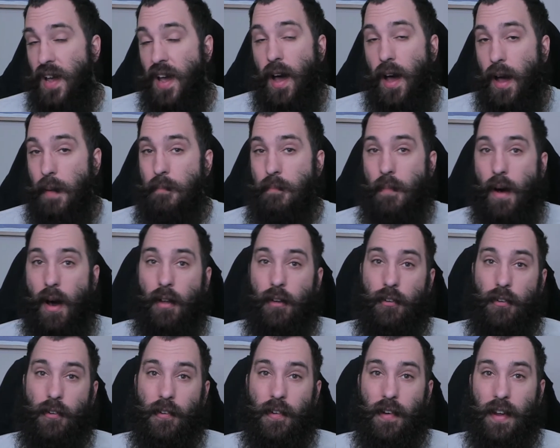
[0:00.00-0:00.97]
Yeah, I'm
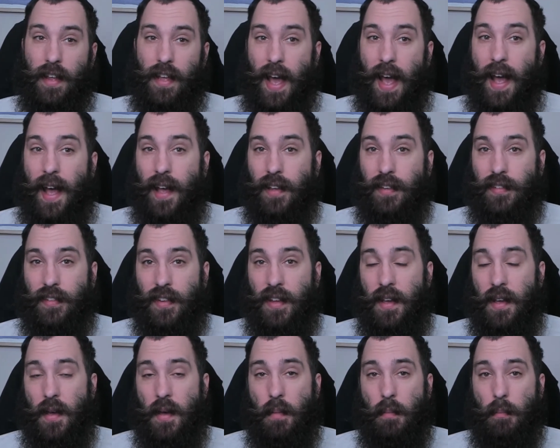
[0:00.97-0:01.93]
monitoring gas,
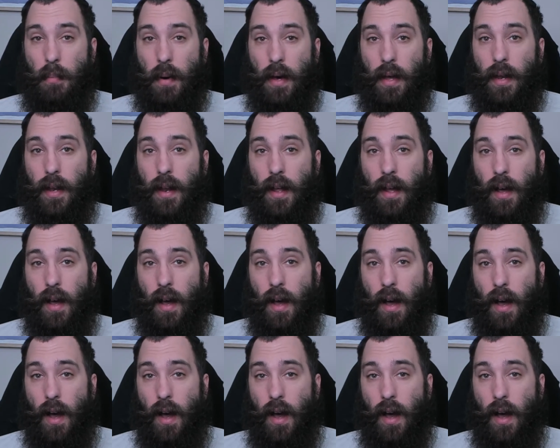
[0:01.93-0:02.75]
but